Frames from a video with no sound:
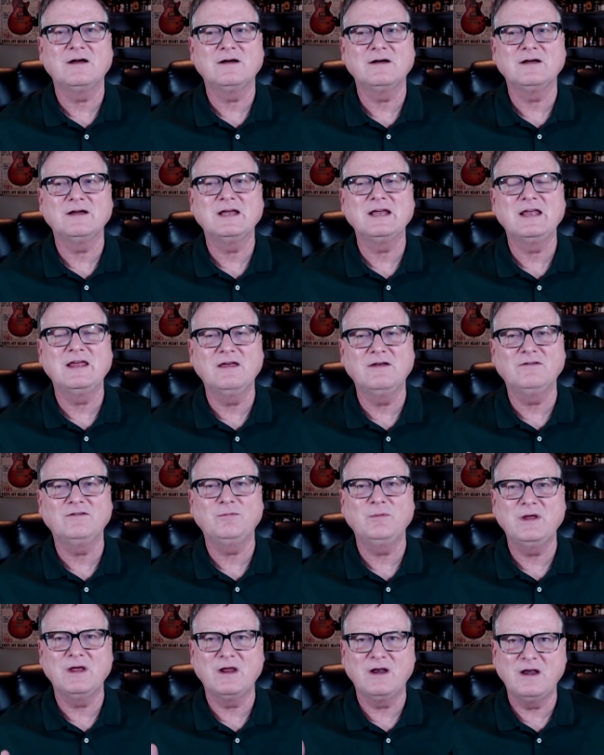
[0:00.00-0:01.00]
It
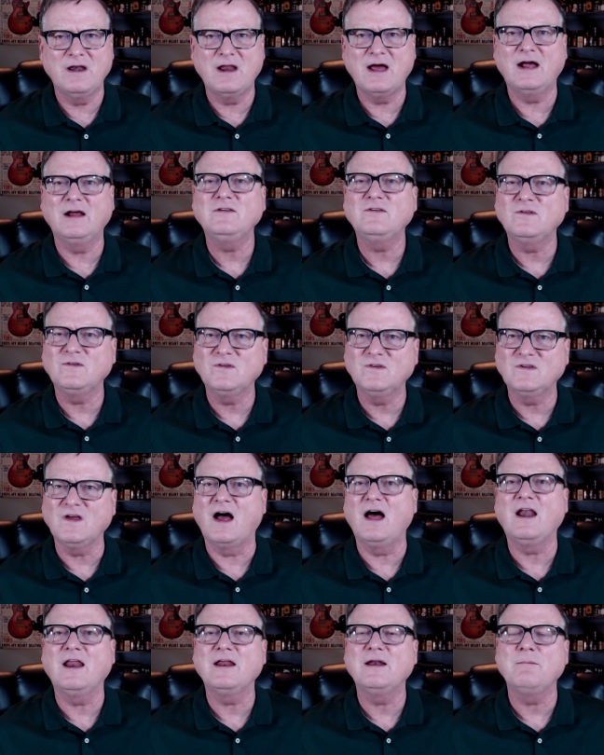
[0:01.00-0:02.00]
gives me a nice,
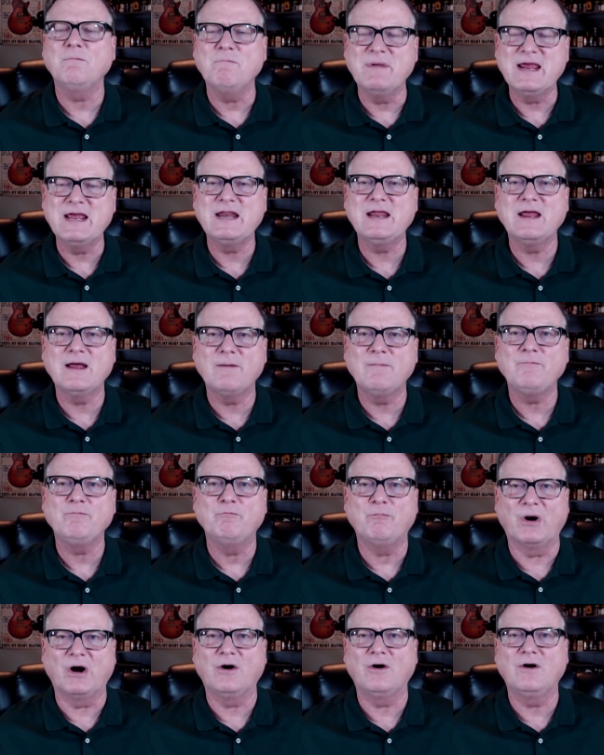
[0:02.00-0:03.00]
solid, medium
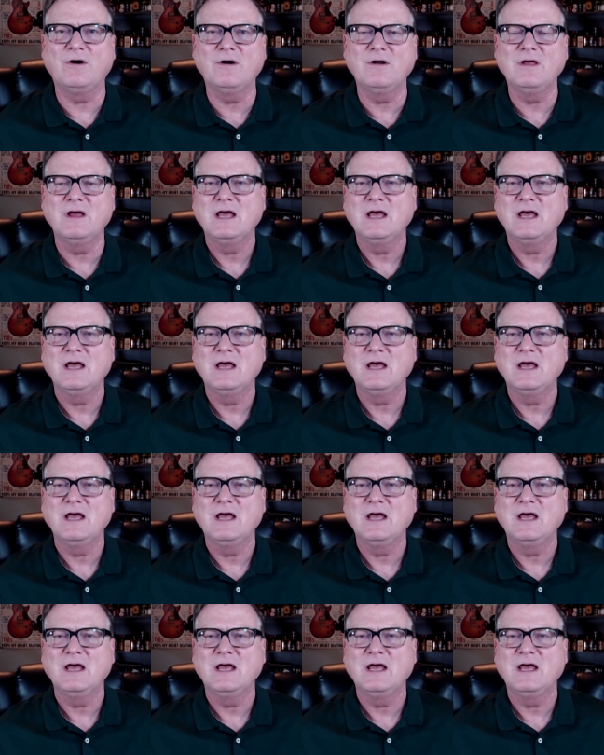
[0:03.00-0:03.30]
burn.